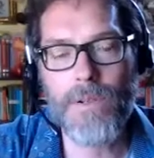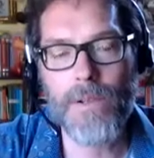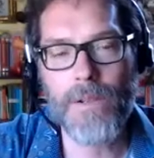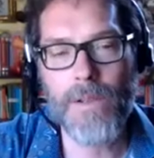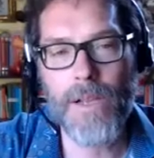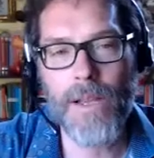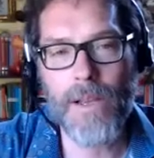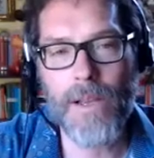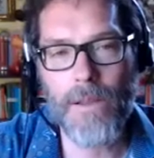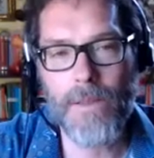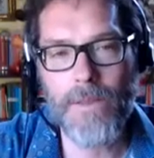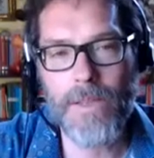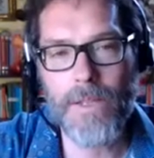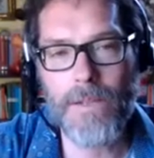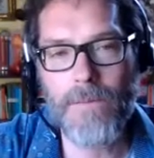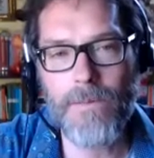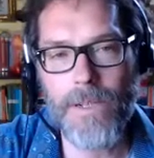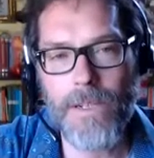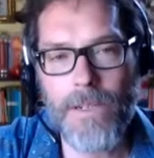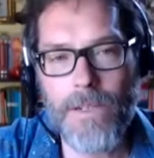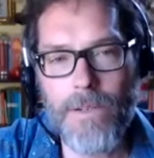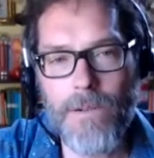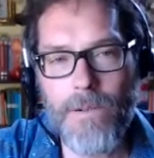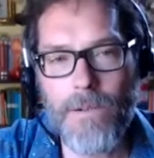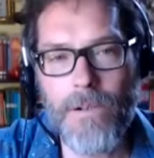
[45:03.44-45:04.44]
health
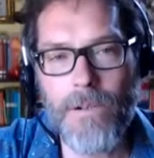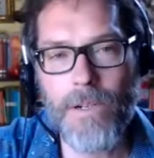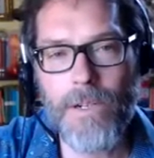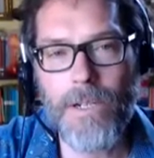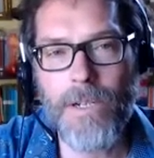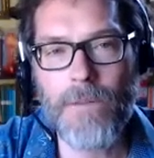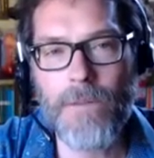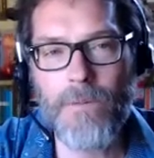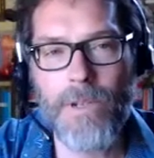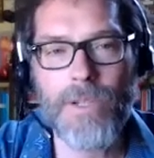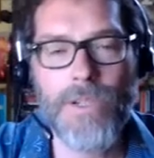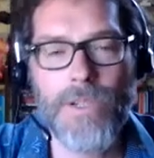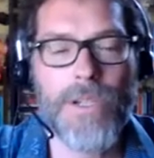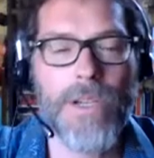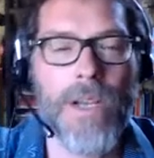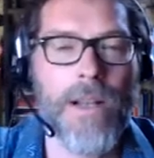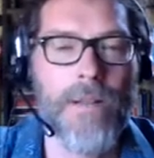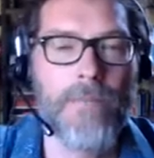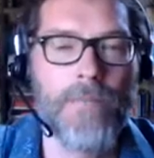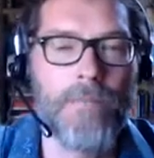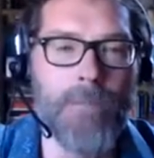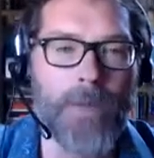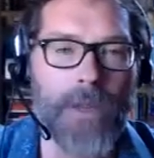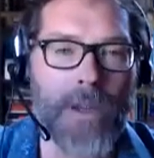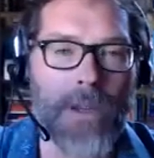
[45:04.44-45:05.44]
inventory, which
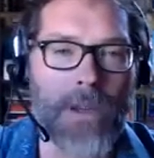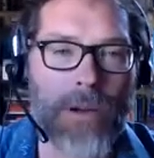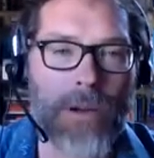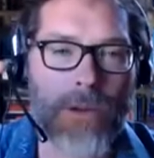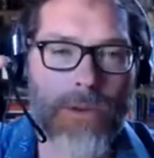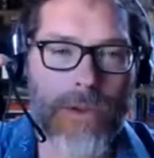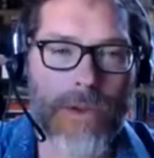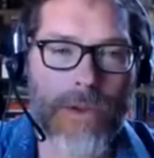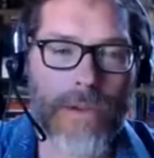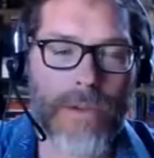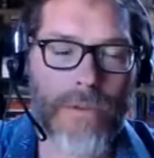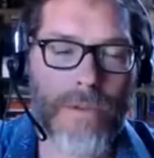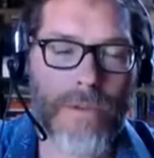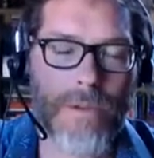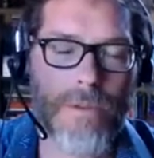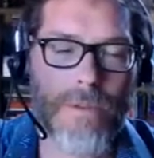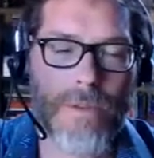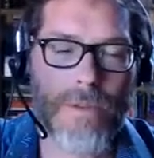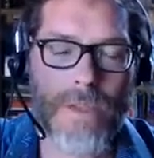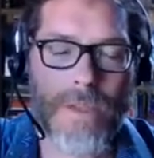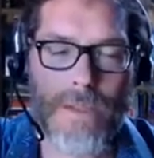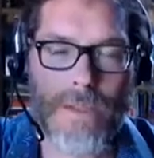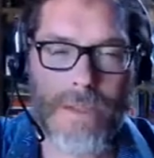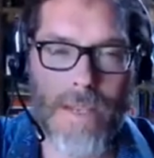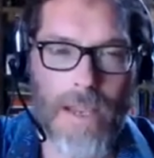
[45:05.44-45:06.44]
goes through
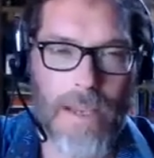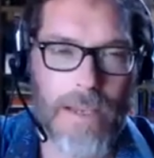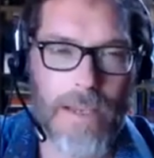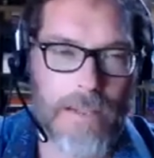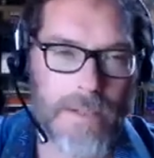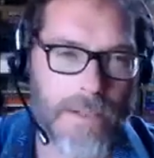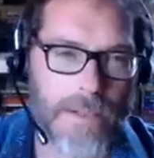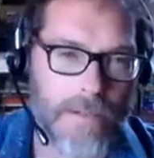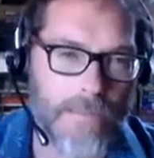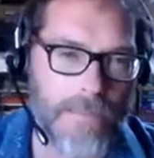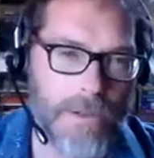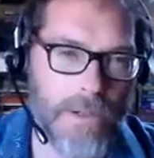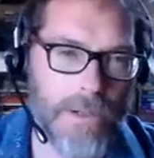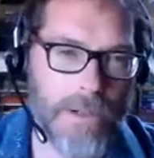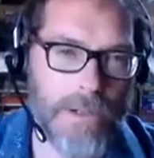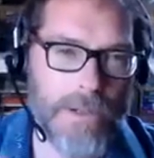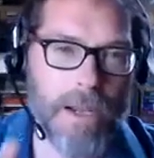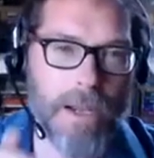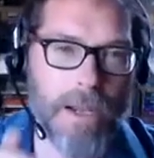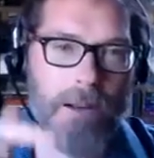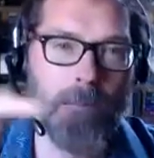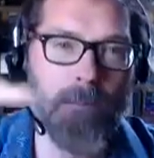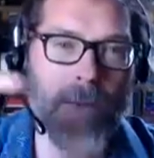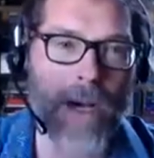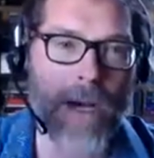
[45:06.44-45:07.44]
these 8 different
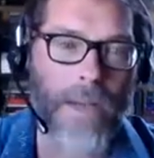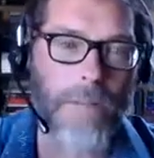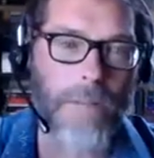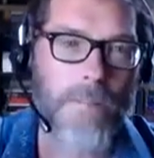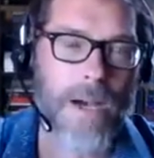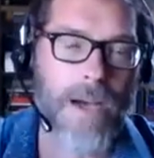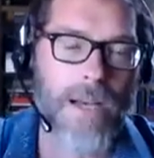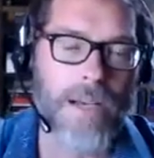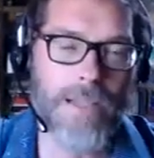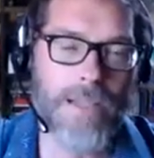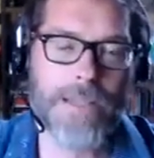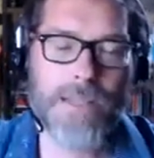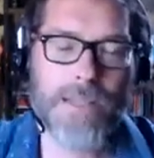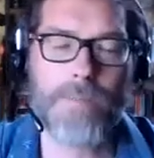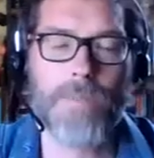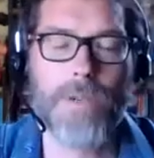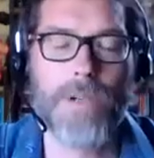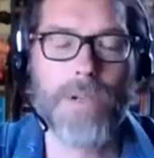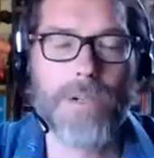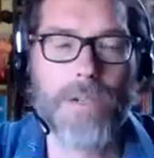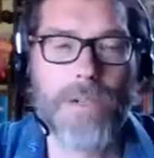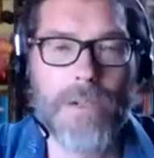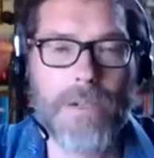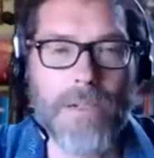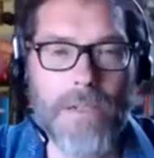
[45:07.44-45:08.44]
kind of mind, body,
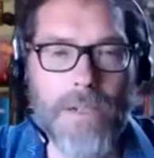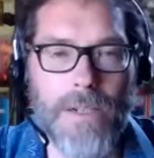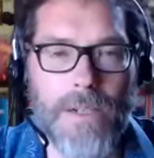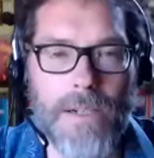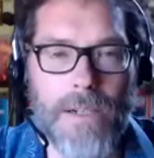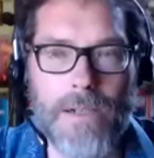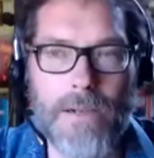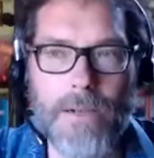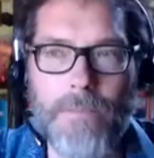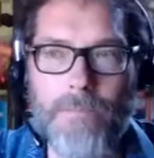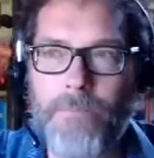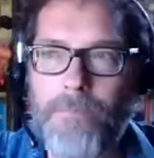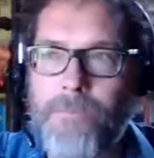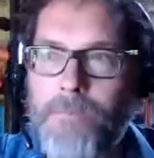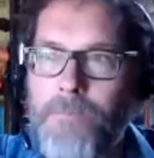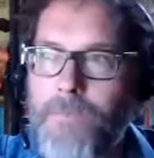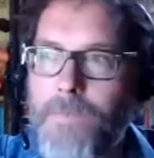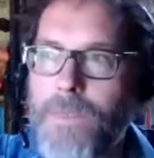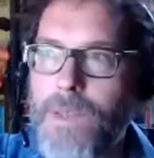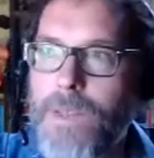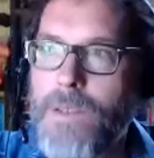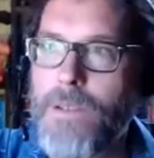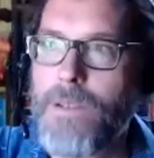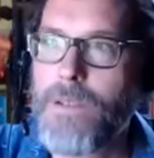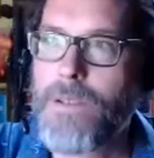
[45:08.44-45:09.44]
spirit
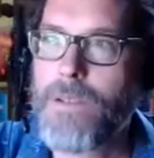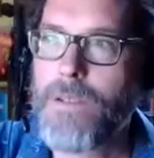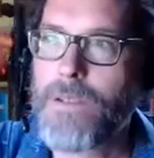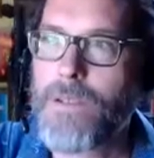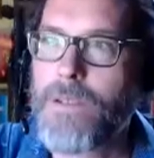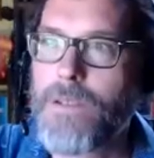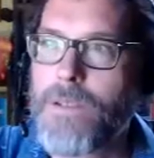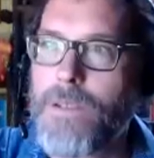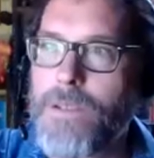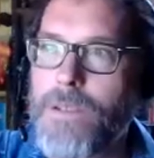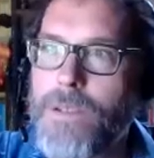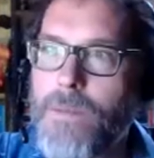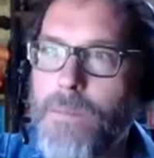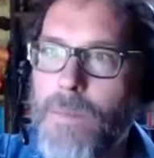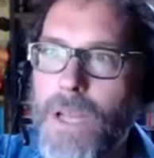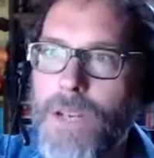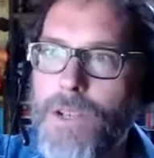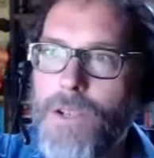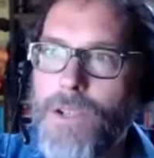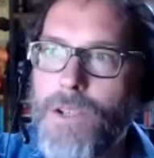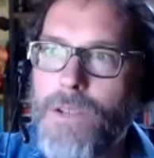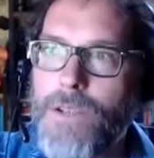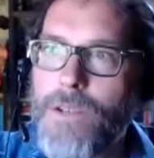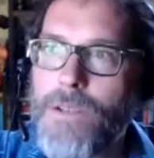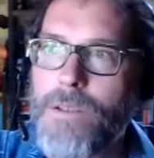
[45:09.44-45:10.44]

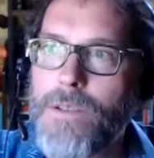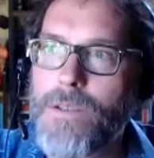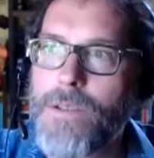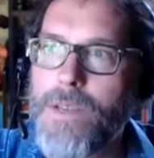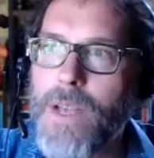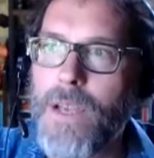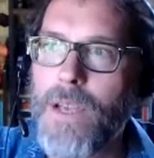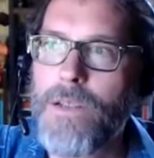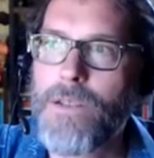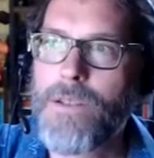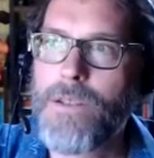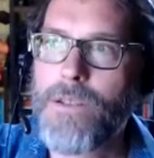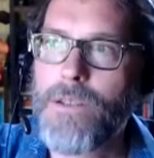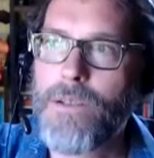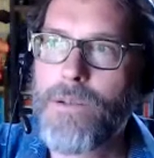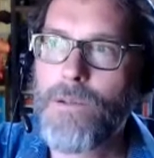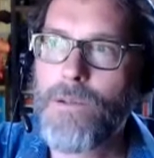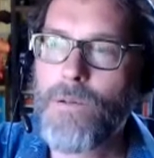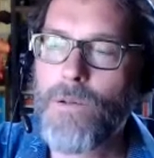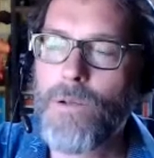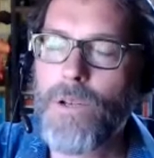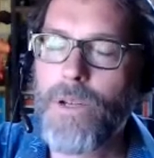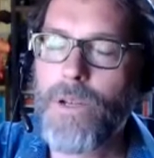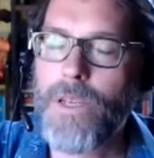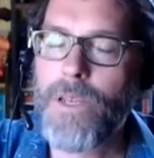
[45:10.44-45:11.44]
dimensions to
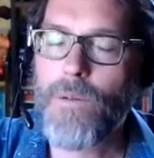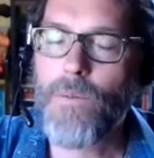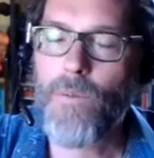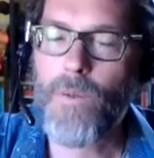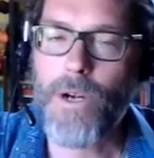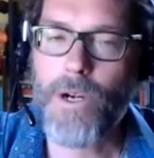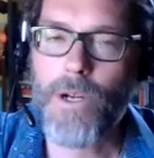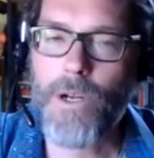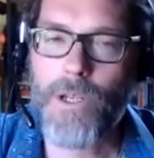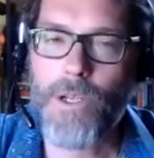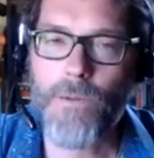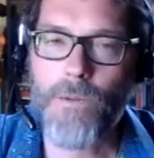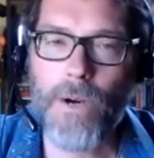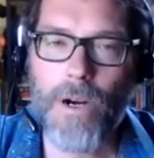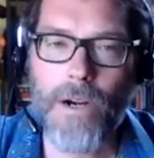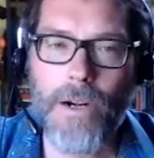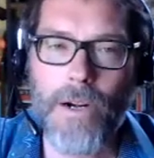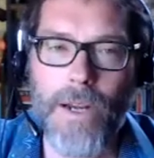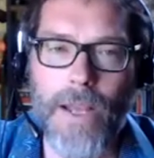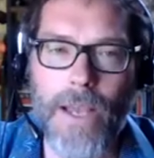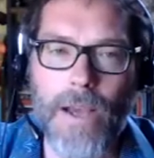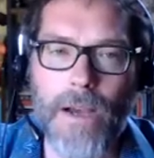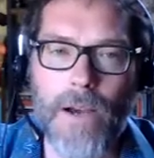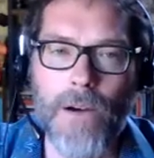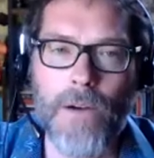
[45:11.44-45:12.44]
look at where you are
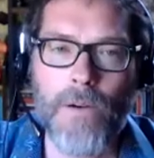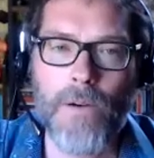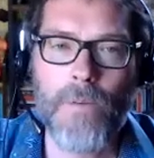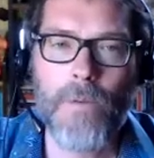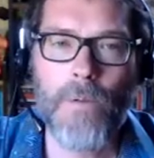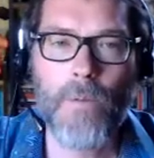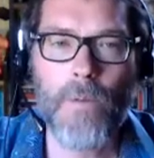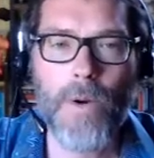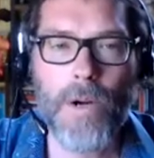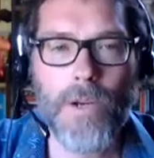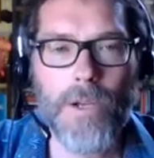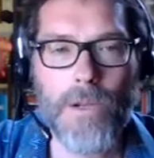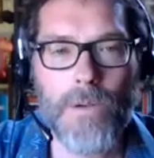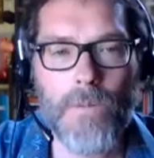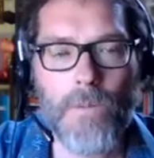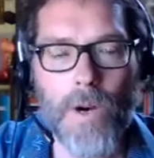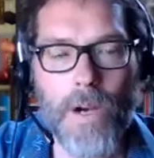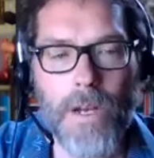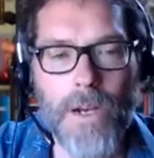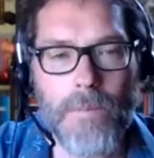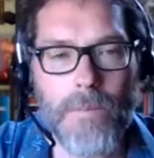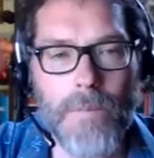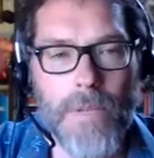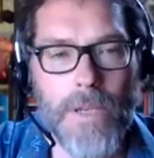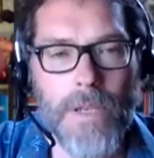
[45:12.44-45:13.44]
now, where you want
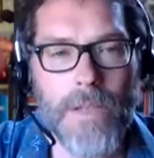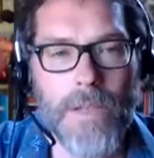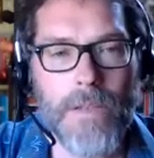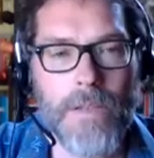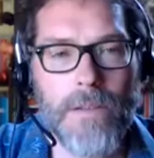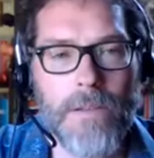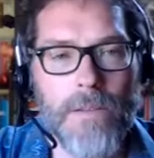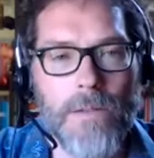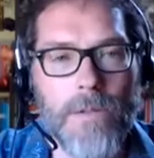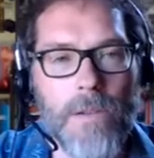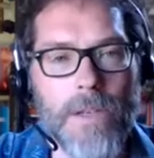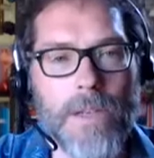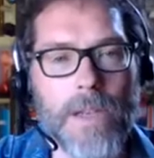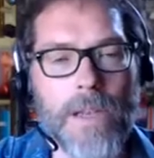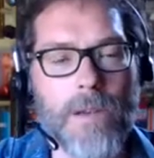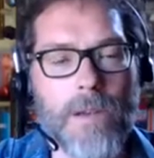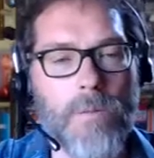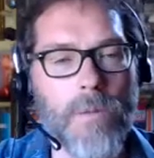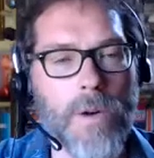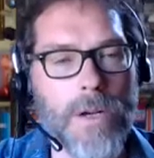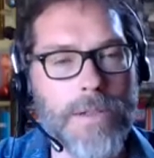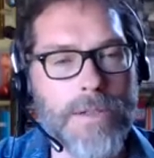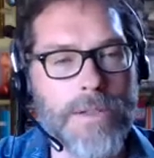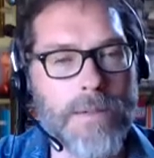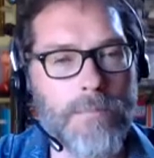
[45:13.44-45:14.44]
to be, looking at
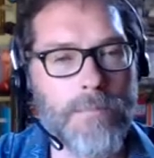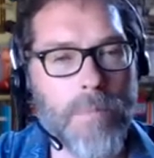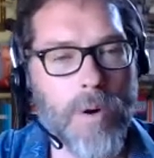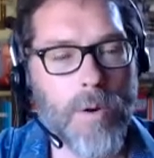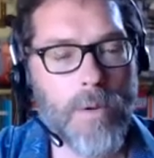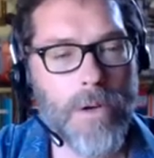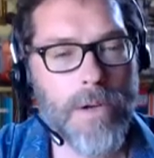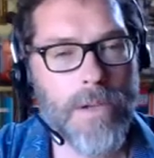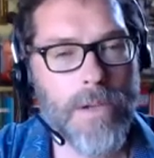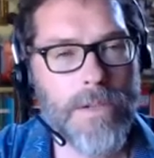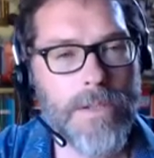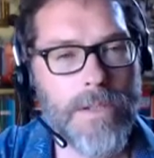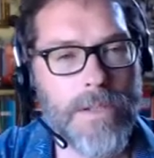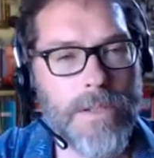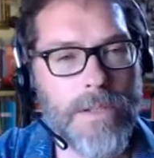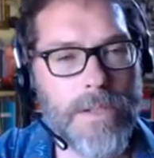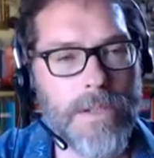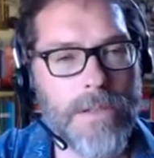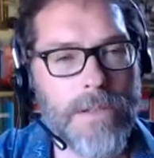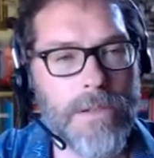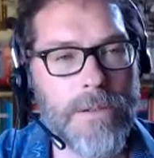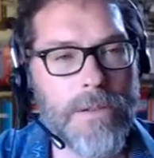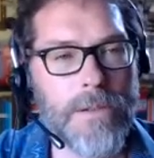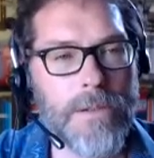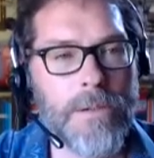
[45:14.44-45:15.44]
what's important to
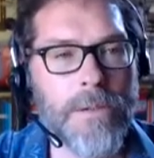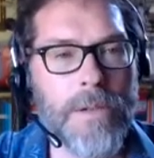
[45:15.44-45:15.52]
you.